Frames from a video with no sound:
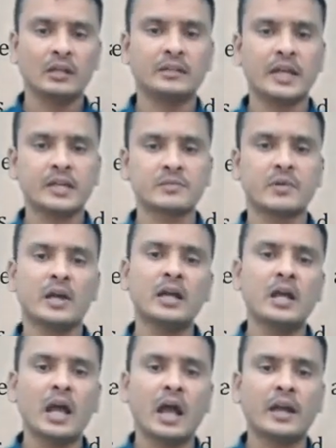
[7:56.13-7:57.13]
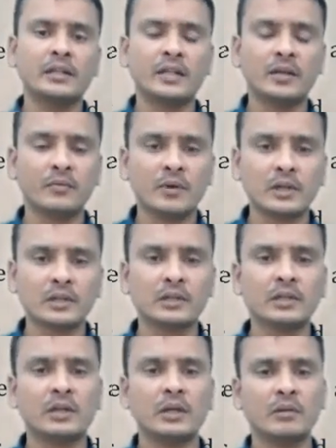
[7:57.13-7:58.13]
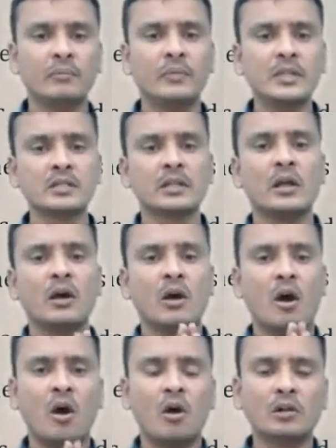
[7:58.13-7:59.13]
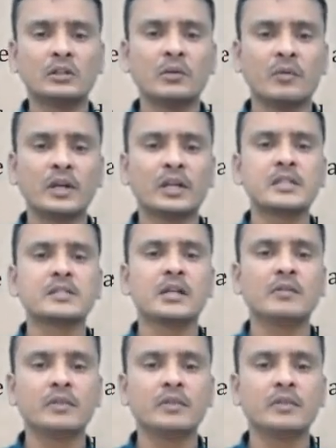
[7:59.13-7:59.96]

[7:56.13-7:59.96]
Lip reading: That's why, and they work means all the work is done with